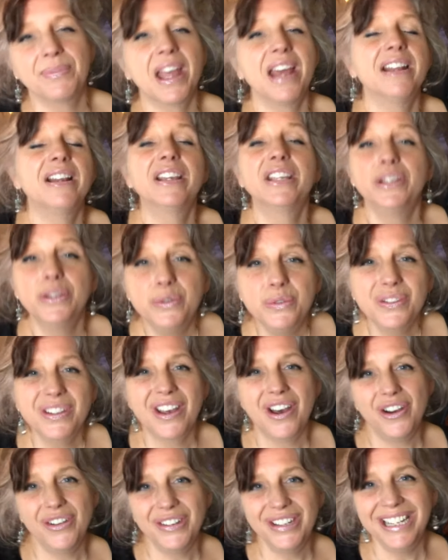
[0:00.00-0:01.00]
and I use
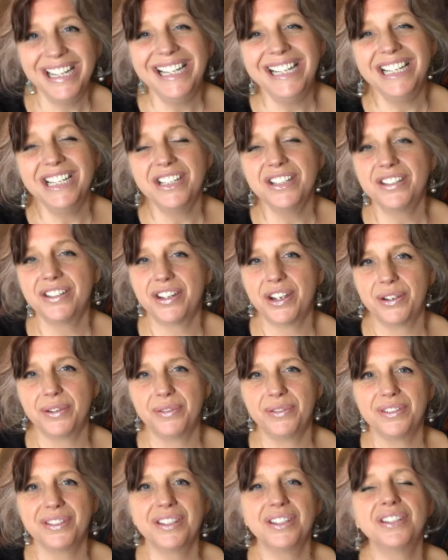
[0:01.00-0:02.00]
carnelian
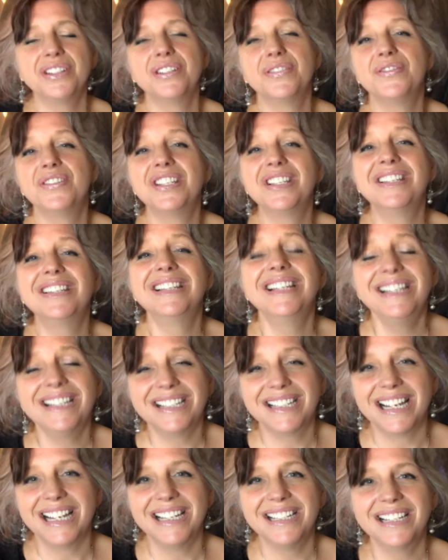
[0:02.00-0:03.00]
stones to
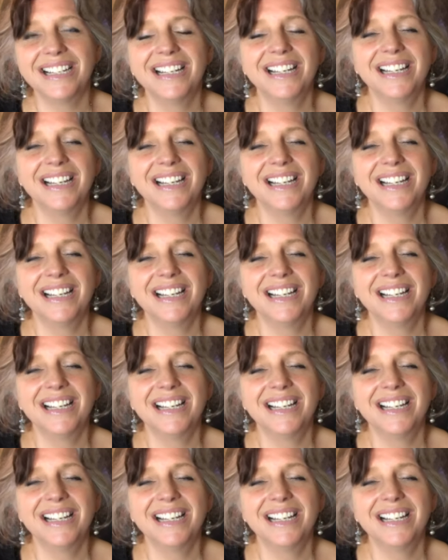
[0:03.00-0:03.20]
facilitate